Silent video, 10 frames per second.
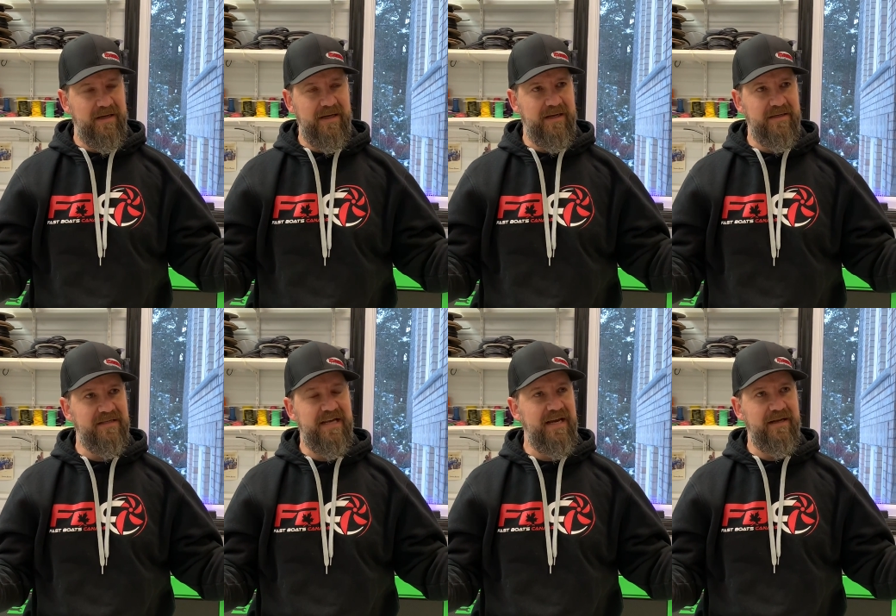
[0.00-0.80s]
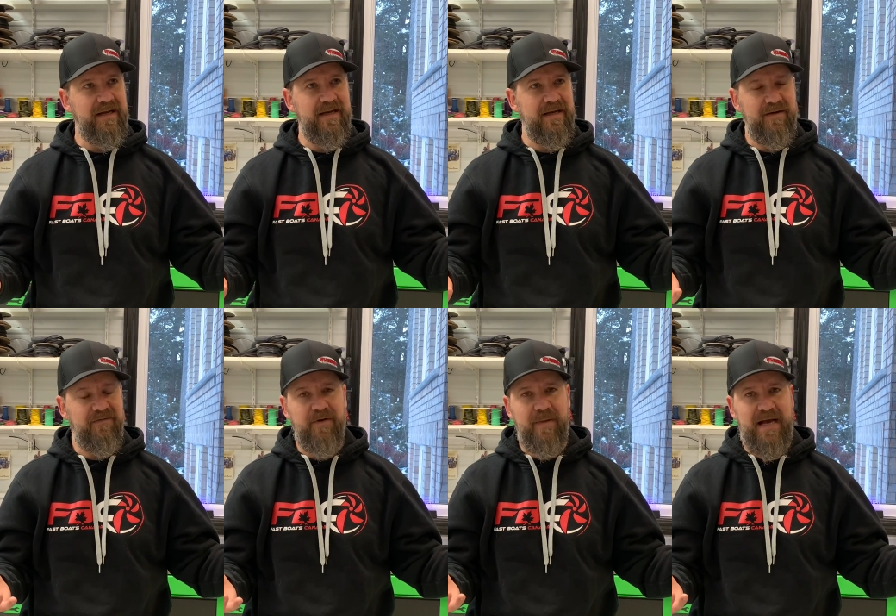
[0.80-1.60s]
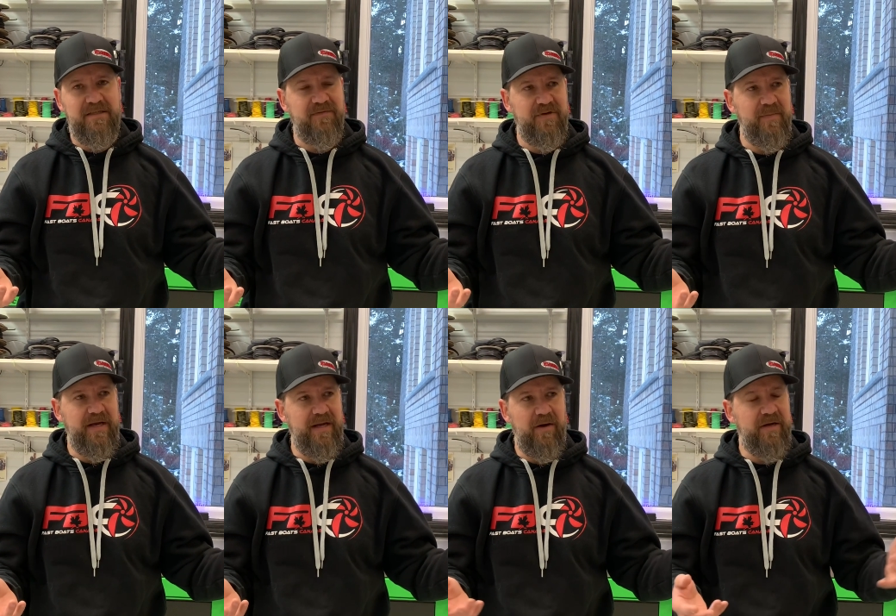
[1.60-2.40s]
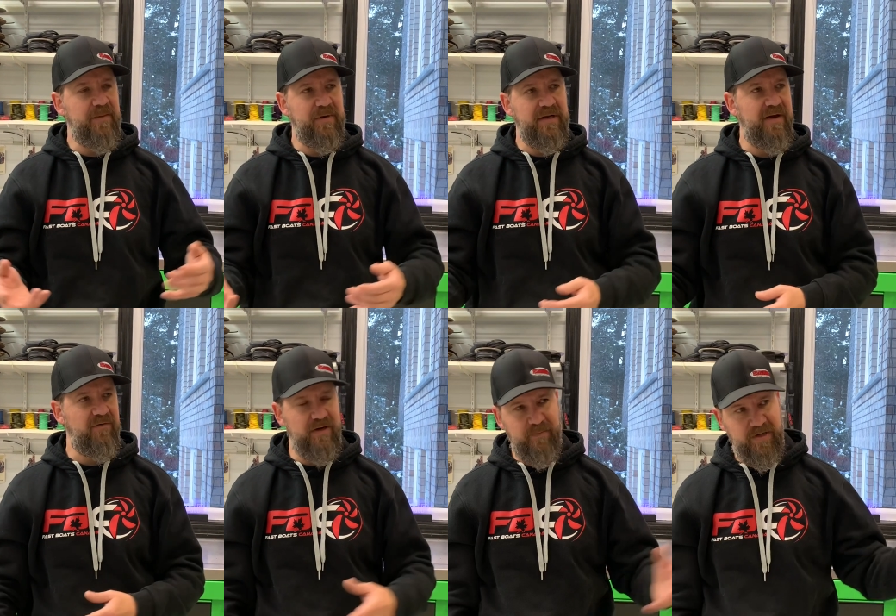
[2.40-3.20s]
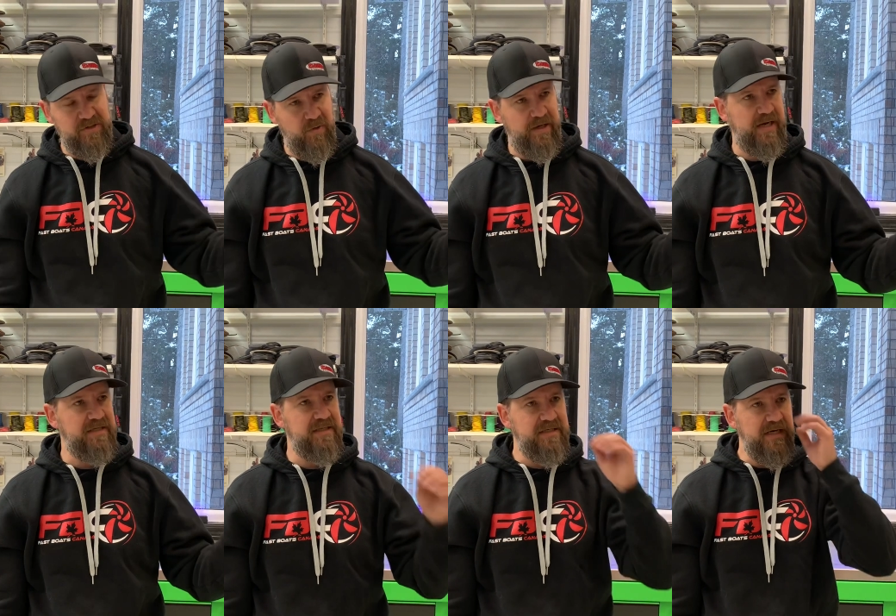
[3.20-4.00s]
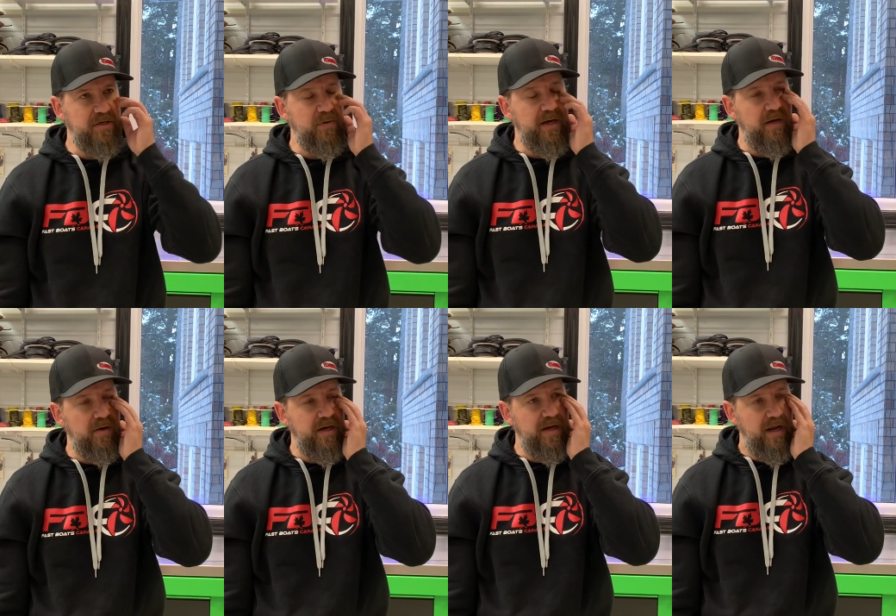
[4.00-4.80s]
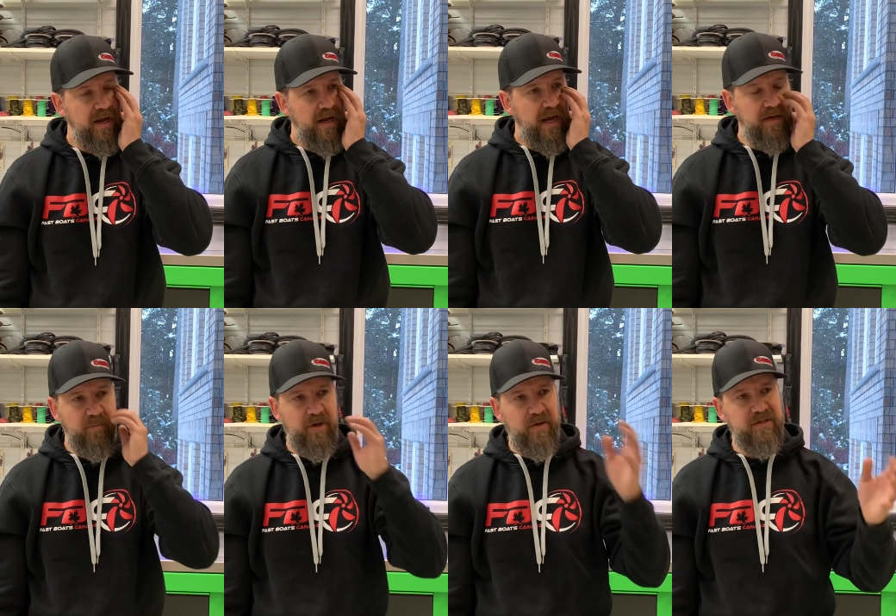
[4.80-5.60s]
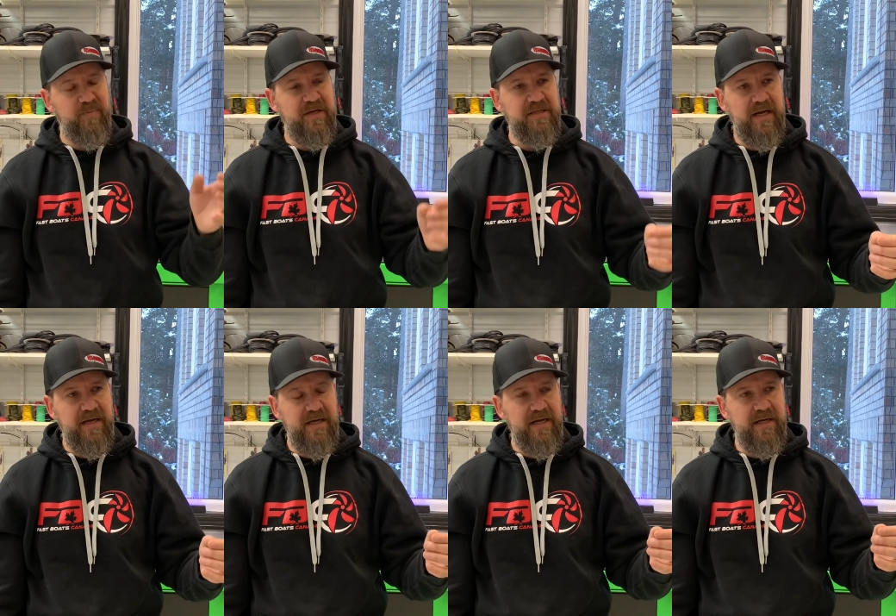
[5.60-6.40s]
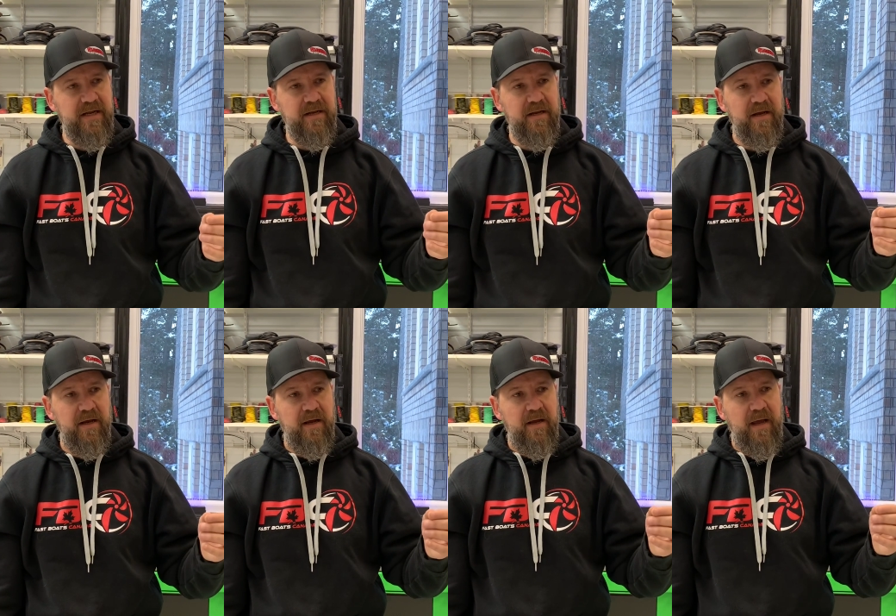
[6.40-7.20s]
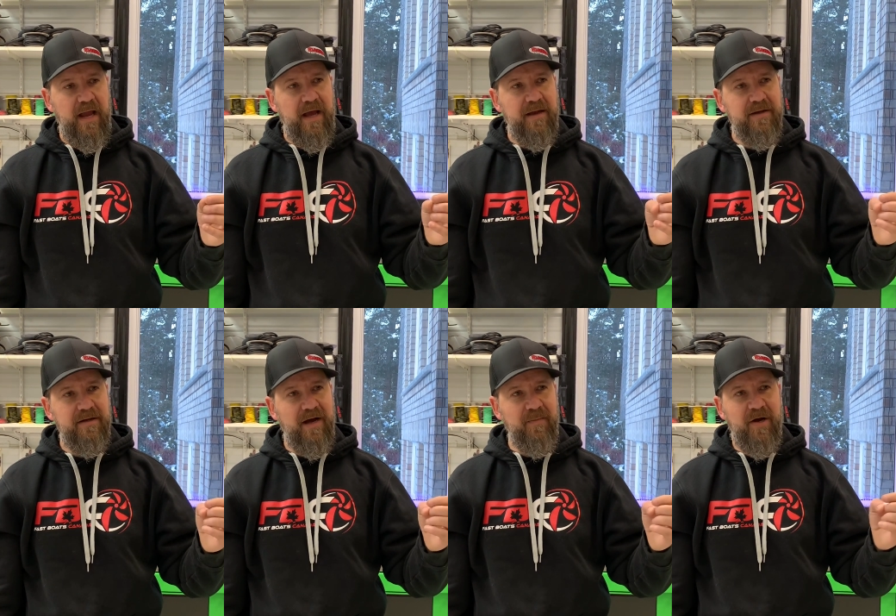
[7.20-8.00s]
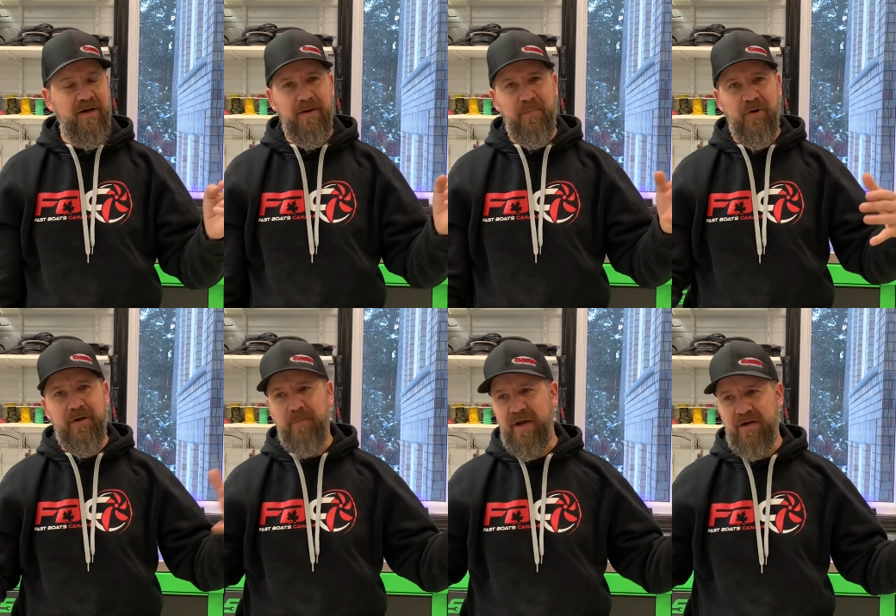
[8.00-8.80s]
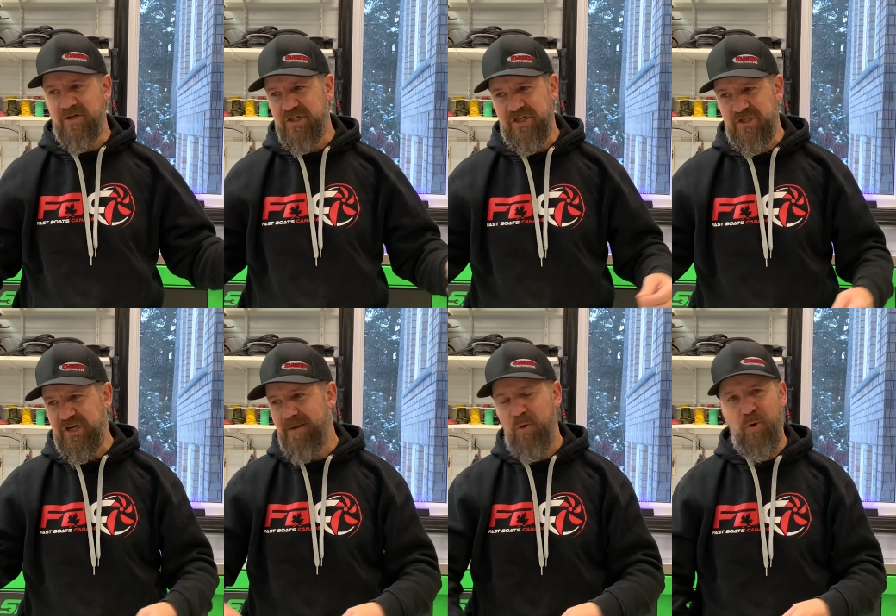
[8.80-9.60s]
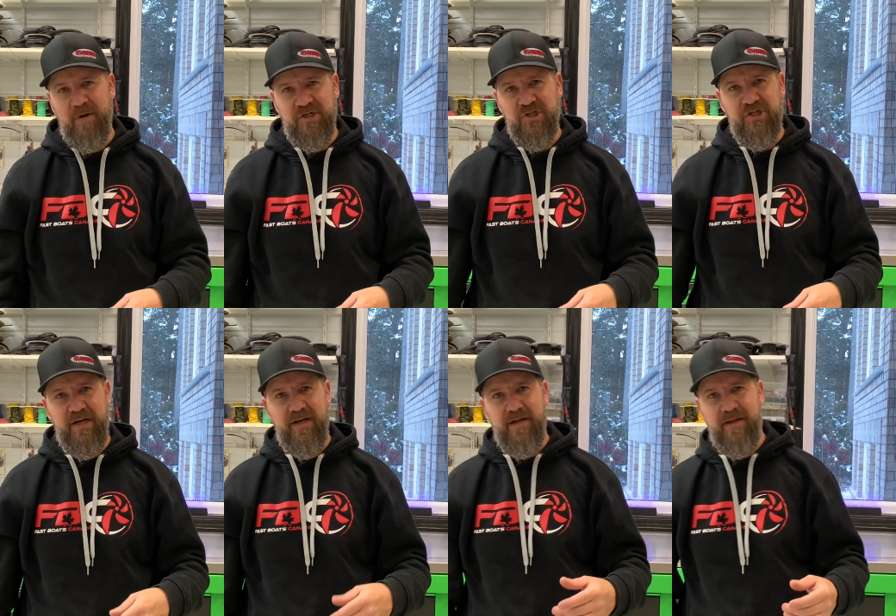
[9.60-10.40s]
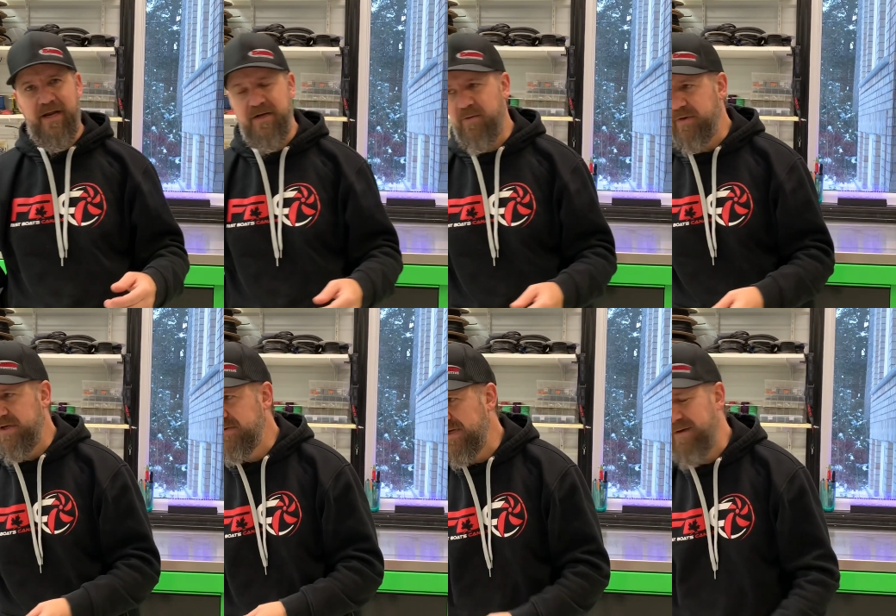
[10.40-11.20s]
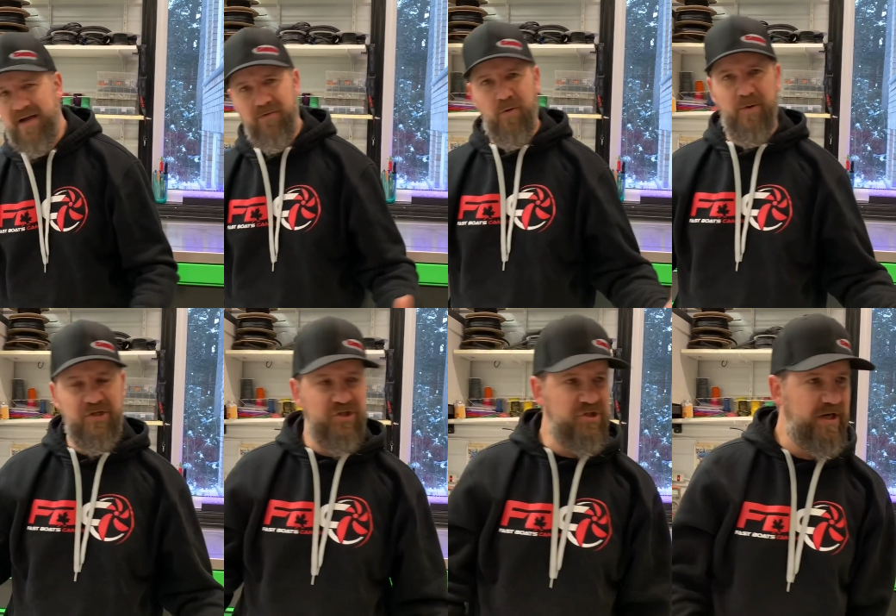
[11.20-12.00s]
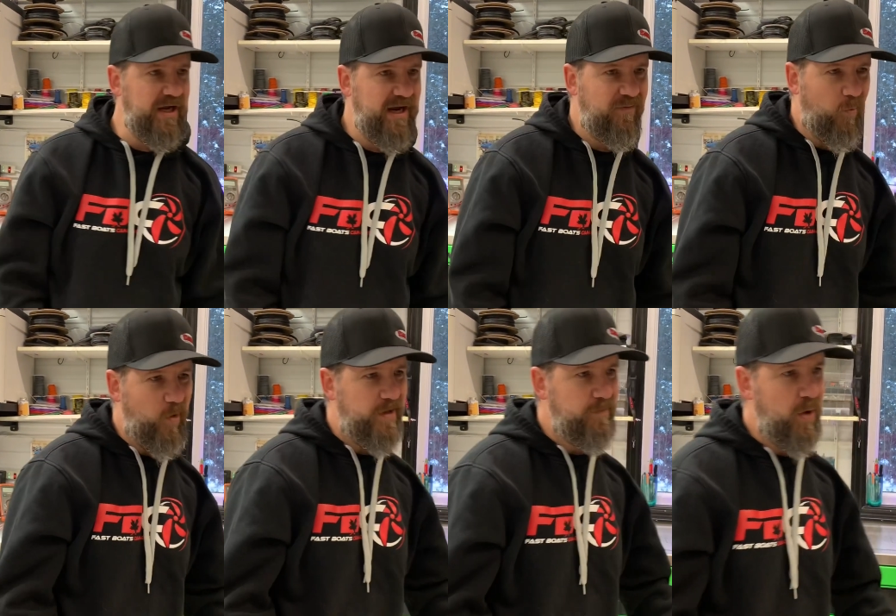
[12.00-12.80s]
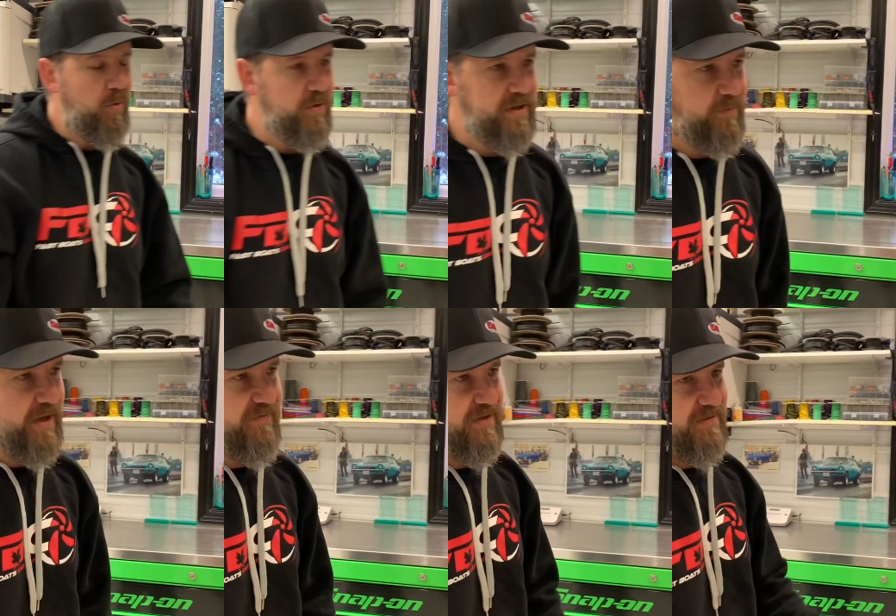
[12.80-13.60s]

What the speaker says: insanely, it'll feel massive to me, and I'll keep it every bit as organized as I do here, and it'll be all the space that I need, and I'm not going to build it bigger just to jam a whole bunch of shit in it that I don't use. I don't have a whole bunch of shit. I have one boat, and we have a